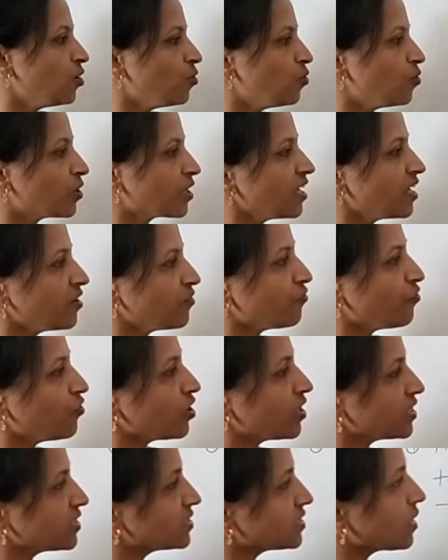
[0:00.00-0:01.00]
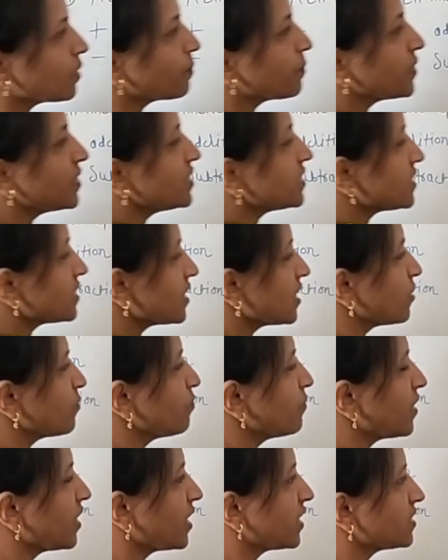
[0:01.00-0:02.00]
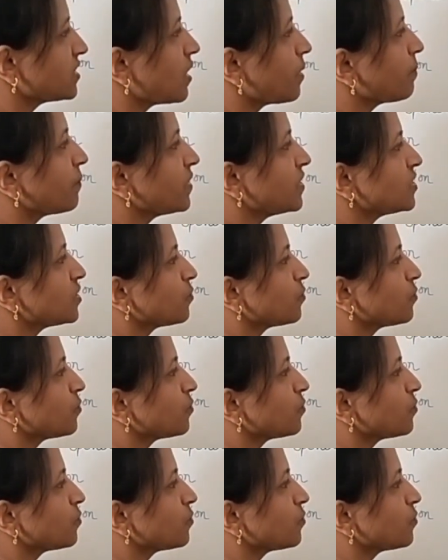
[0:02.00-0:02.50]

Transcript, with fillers: Okay, for example, same example,